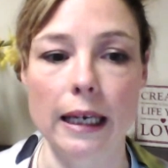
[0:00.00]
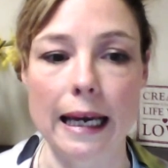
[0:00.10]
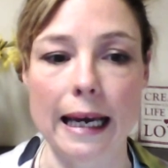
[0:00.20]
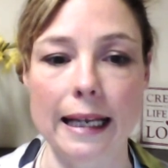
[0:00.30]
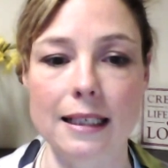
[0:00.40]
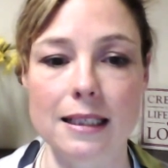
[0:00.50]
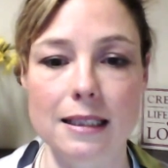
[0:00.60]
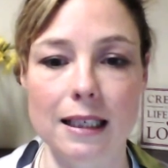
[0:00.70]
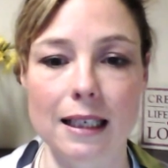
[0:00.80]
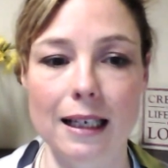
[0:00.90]
And
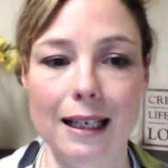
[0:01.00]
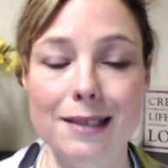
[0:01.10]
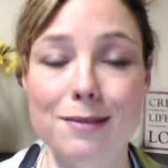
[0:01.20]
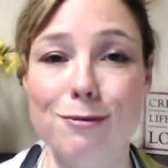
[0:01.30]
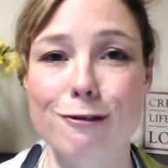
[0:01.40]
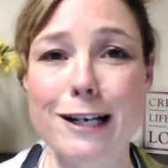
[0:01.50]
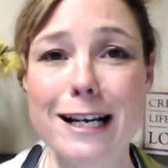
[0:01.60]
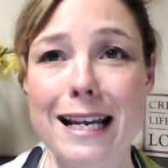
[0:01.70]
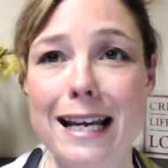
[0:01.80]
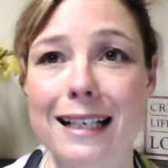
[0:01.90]
it's
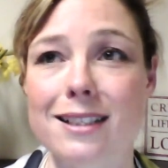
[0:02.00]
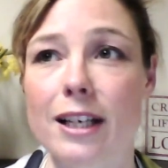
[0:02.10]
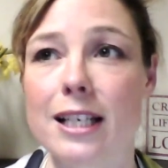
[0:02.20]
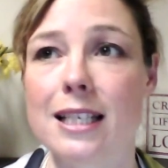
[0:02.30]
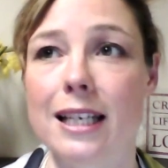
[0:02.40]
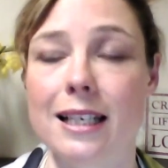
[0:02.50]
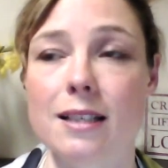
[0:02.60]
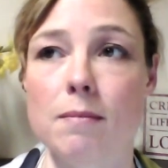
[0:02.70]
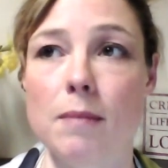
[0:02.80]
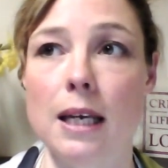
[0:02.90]
really exciting
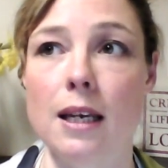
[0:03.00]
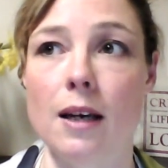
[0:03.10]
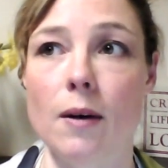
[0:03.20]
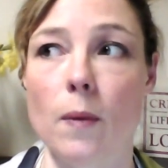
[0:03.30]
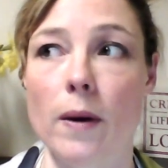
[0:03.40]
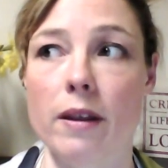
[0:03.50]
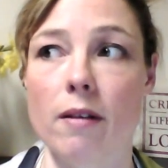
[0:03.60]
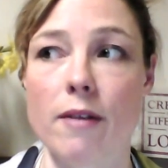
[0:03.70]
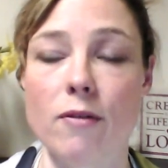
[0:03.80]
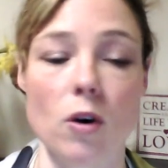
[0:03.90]
to me, whether
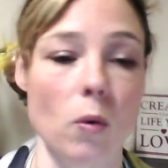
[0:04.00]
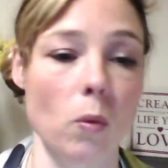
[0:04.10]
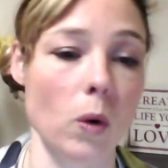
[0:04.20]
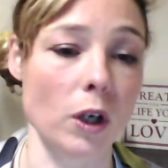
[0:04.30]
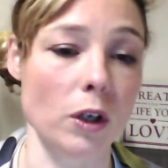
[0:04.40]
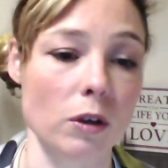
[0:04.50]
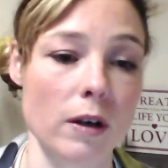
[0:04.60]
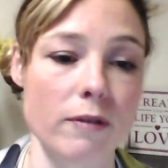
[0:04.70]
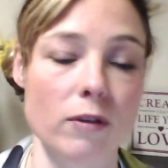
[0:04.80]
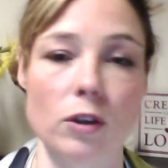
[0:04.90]
I've got 1
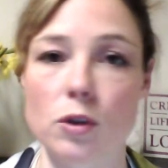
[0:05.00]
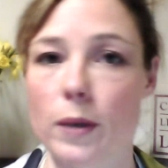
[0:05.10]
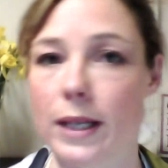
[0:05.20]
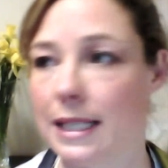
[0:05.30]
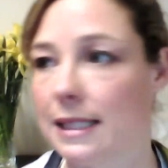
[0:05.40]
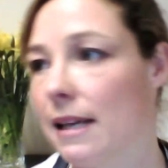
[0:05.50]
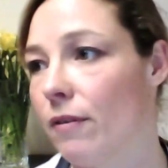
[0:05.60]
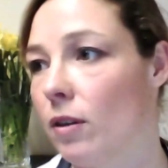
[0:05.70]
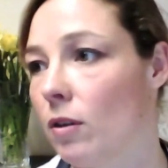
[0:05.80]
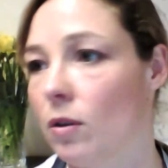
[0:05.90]
or I've got
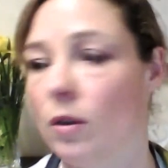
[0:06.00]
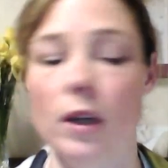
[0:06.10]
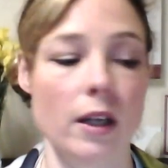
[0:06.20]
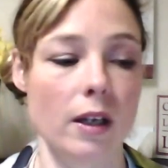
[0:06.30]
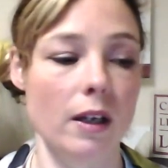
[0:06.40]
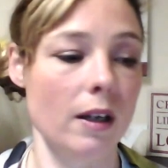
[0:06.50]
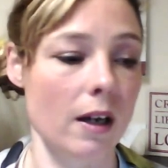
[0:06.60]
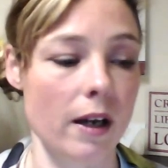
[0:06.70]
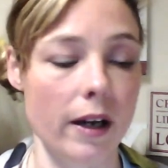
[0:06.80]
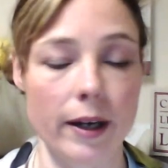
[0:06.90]
27, or
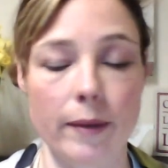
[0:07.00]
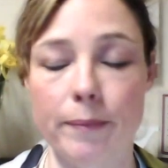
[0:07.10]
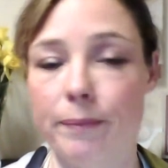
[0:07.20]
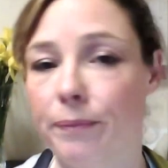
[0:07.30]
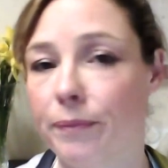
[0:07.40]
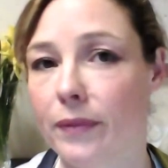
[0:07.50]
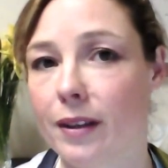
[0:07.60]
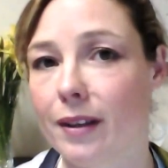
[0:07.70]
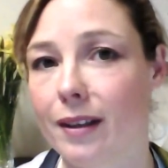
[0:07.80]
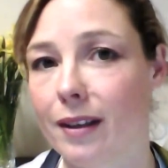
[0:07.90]

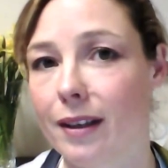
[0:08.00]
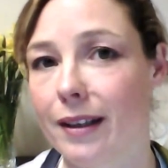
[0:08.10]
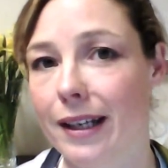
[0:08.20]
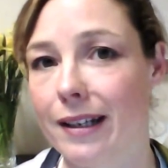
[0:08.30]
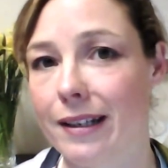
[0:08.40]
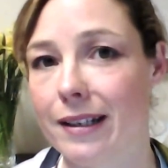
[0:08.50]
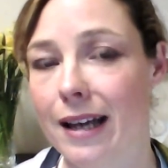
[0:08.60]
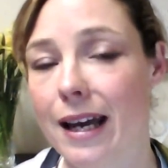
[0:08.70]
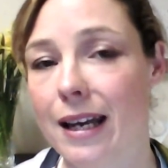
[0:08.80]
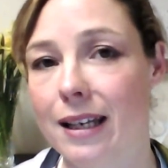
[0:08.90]
at the end of the
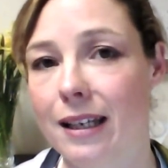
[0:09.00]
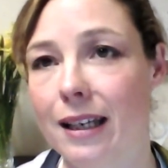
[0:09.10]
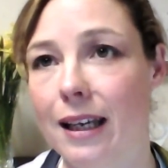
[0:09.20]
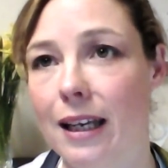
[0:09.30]
day,